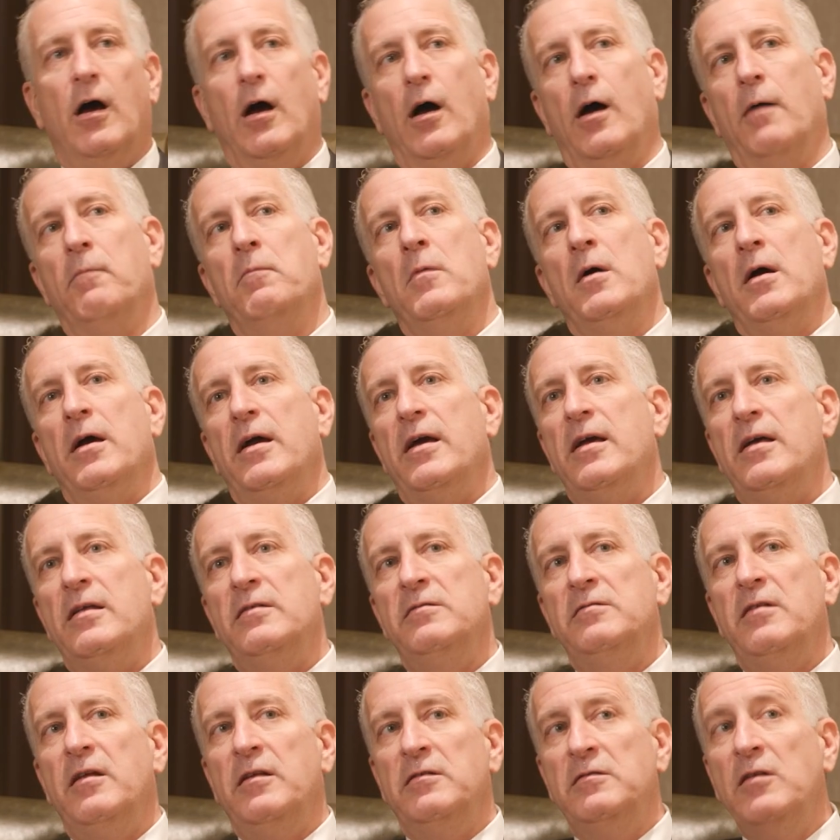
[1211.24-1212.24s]

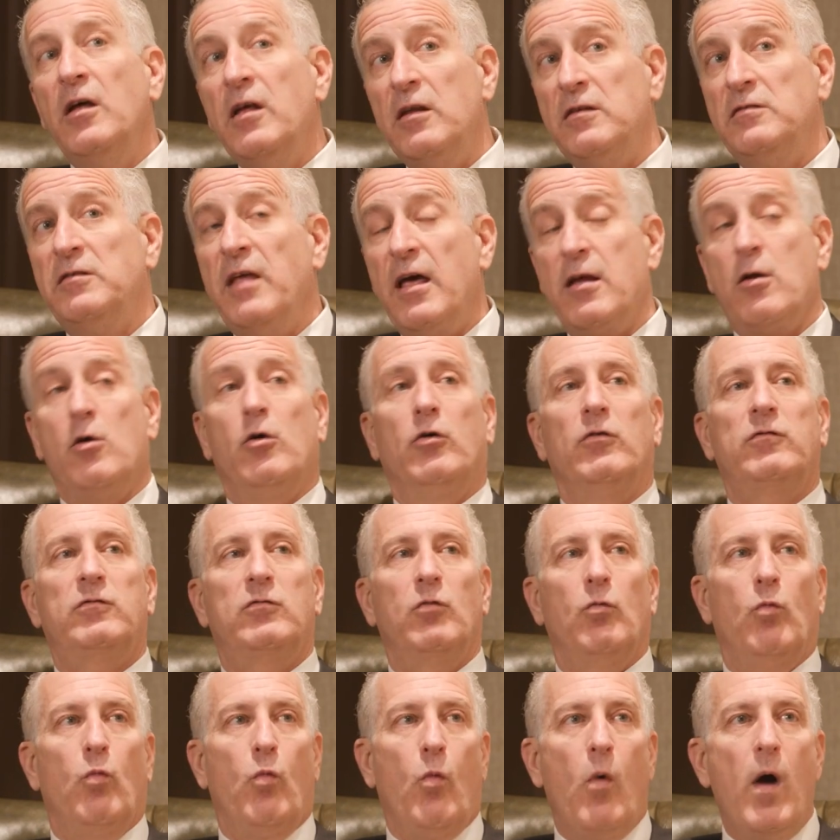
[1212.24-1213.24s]
And that
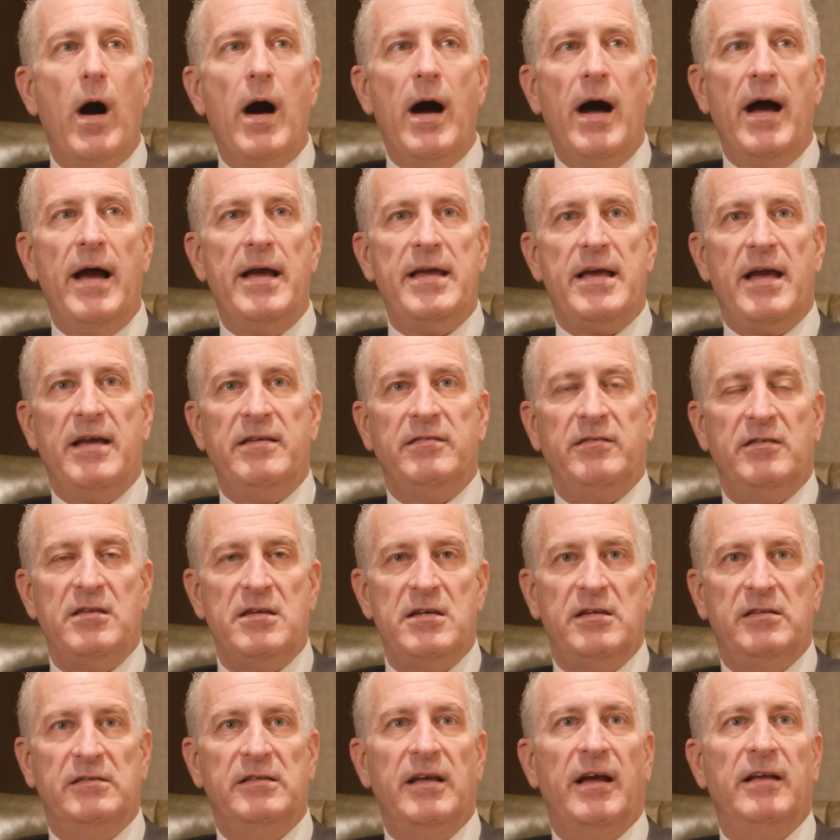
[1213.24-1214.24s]
also why I
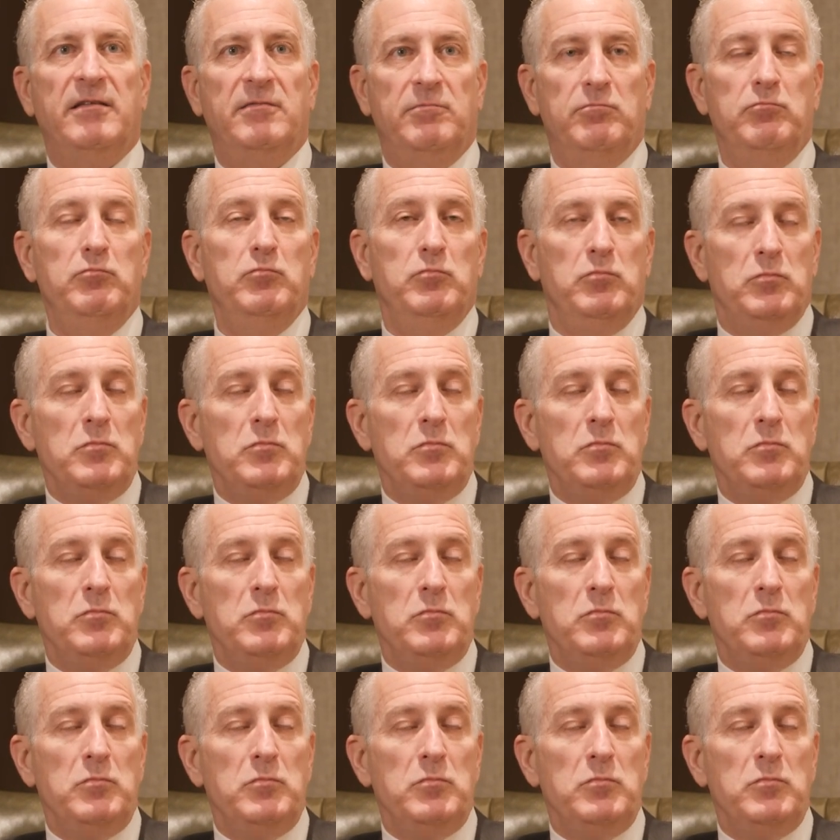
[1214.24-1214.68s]
think that,